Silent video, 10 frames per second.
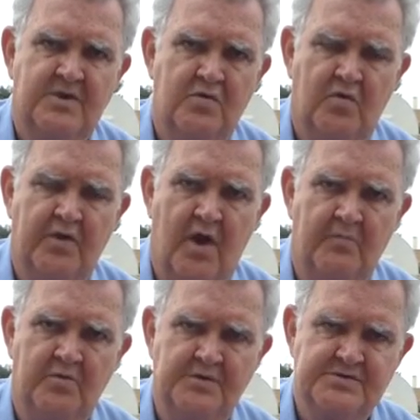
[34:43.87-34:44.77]
called home
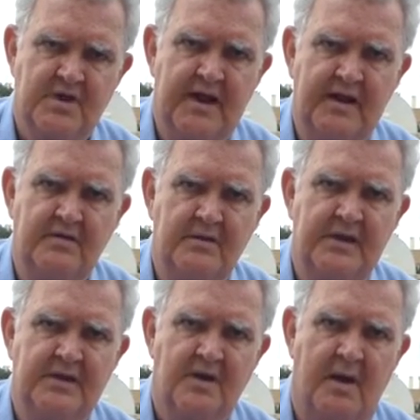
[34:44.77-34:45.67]
to Australia in the
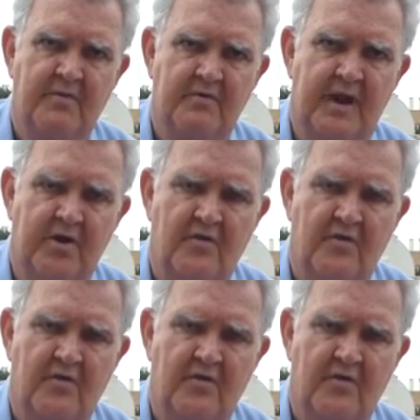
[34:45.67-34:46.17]
meantime to run an